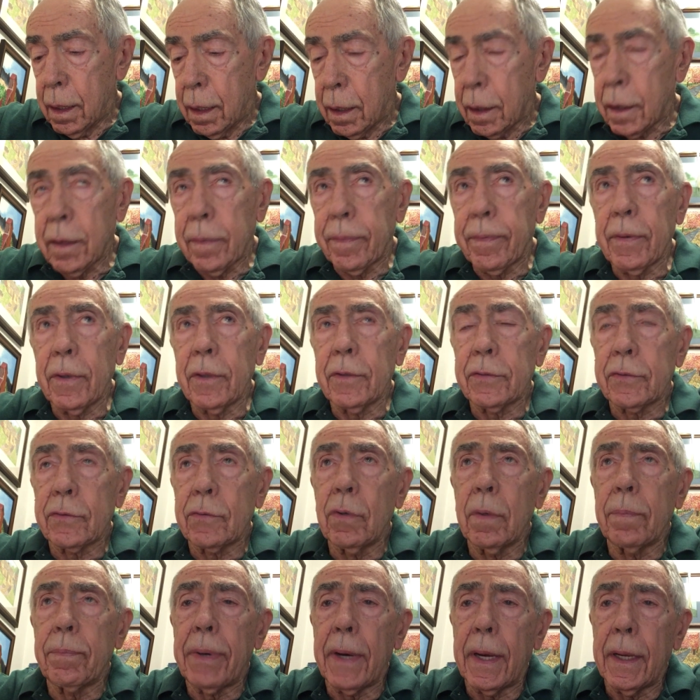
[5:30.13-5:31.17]
The first
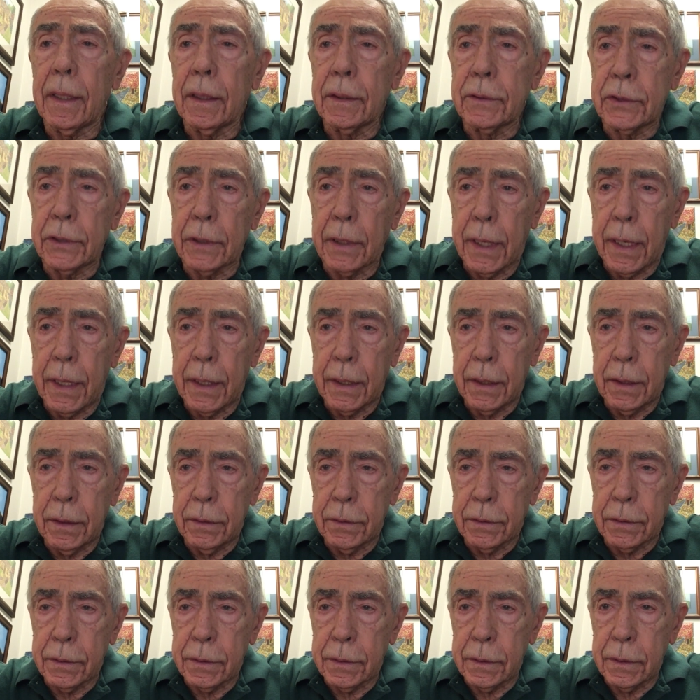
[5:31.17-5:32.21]
to
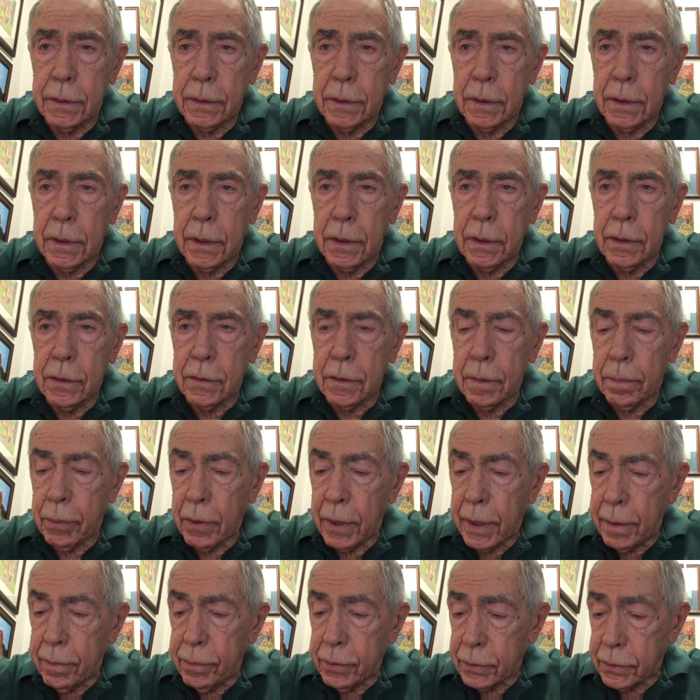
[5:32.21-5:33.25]
apologize is the
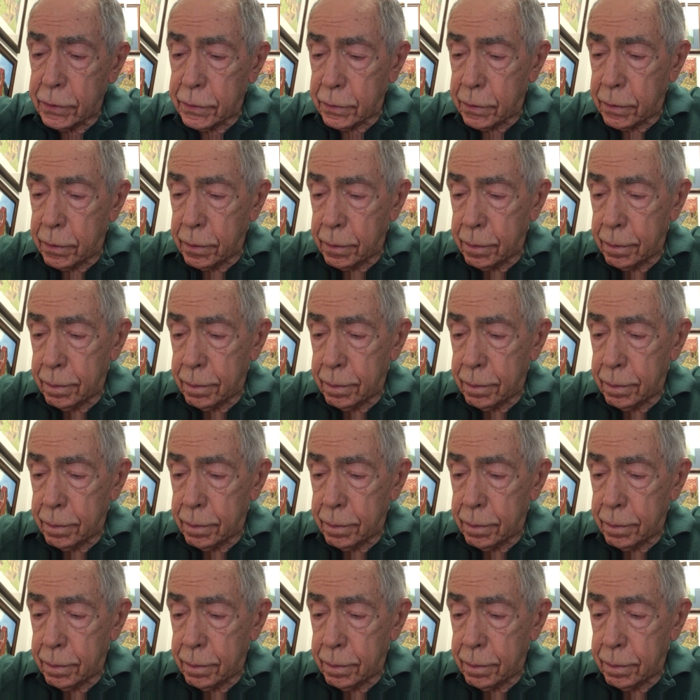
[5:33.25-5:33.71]
bravest.